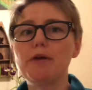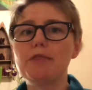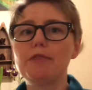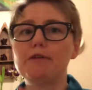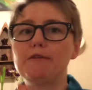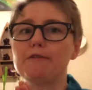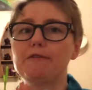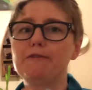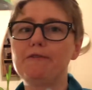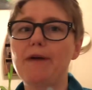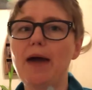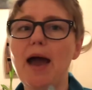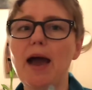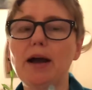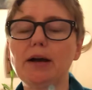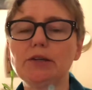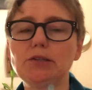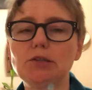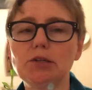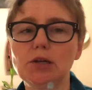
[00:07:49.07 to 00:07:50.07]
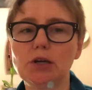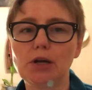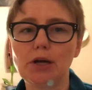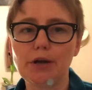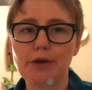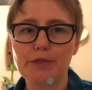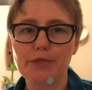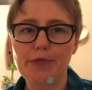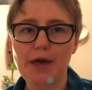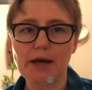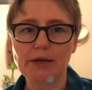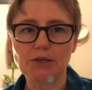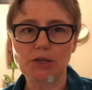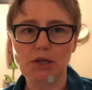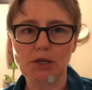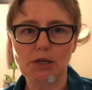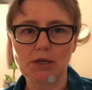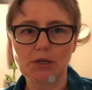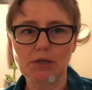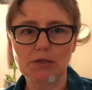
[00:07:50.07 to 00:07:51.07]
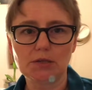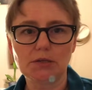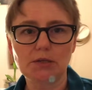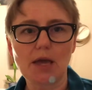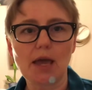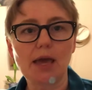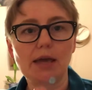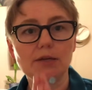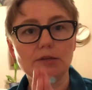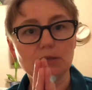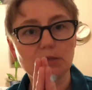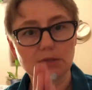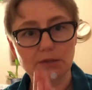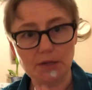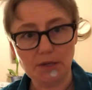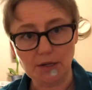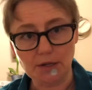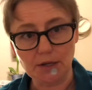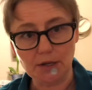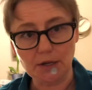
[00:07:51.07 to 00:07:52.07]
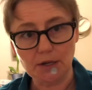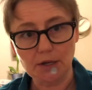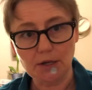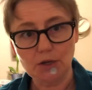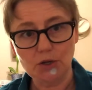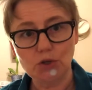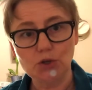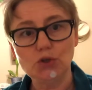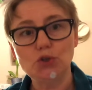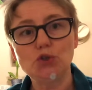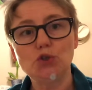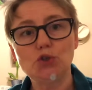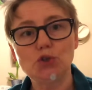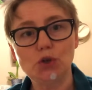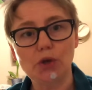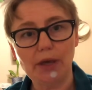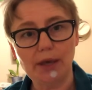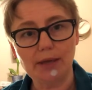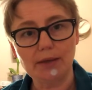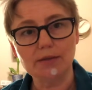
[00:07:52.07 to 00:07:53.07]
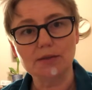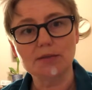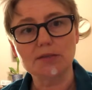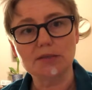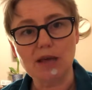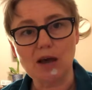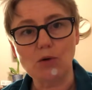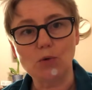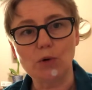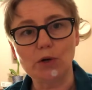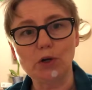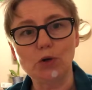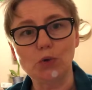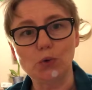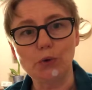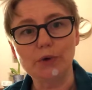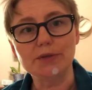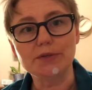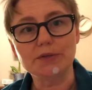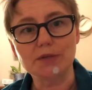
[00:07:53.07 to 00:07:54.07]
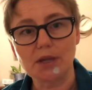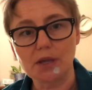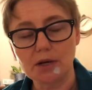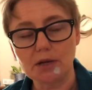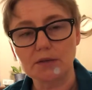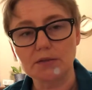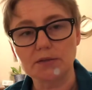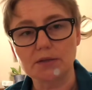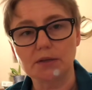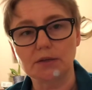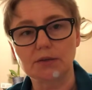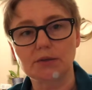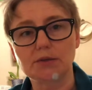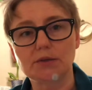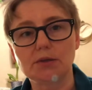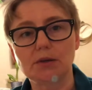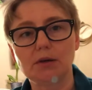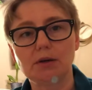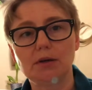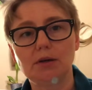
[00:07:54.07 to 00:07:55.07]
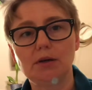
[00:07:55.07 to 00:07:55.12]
the fact that is a sin to kill someone who is innocent.